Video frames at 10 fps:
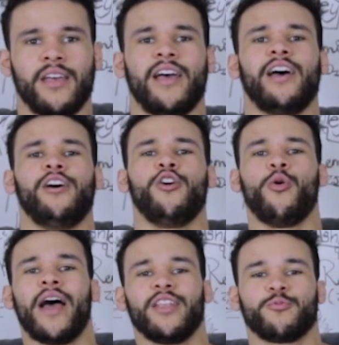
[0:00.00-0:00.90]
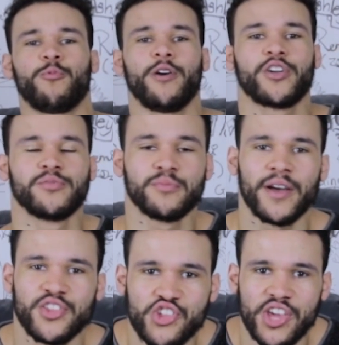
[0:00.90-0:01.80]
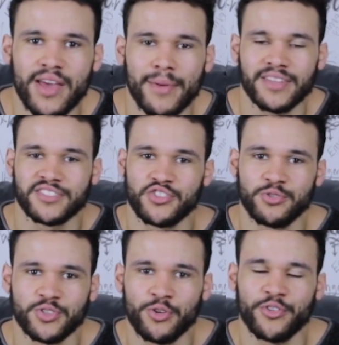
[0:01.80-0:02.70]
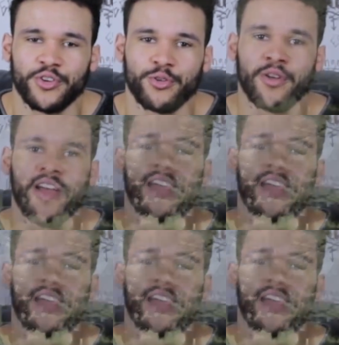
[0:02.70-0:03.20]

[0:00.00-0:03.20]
Hello and welcome to my GMS tutorial.